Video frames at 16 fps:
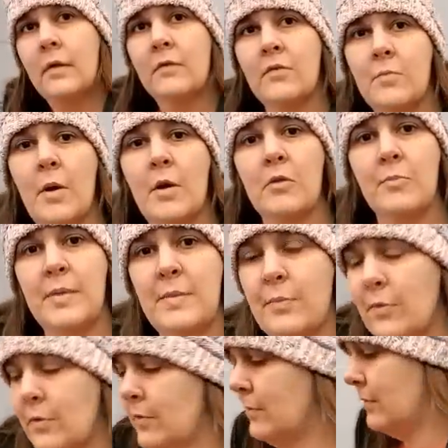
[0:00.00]
from other
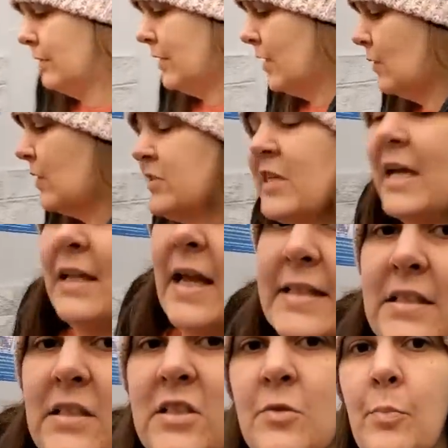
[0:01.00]
people, which I
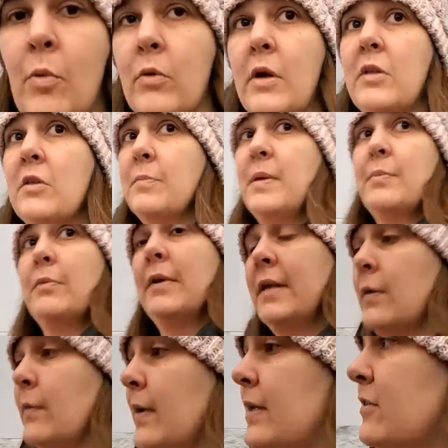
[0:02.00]
like to support other people
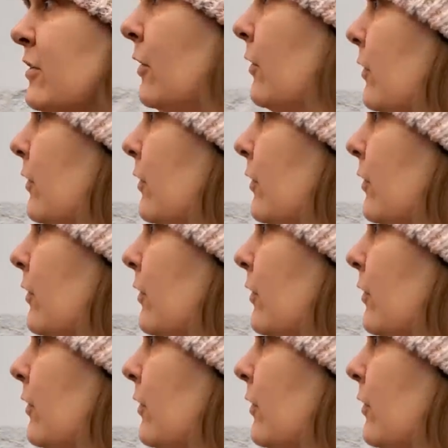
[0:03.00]
anyway. So,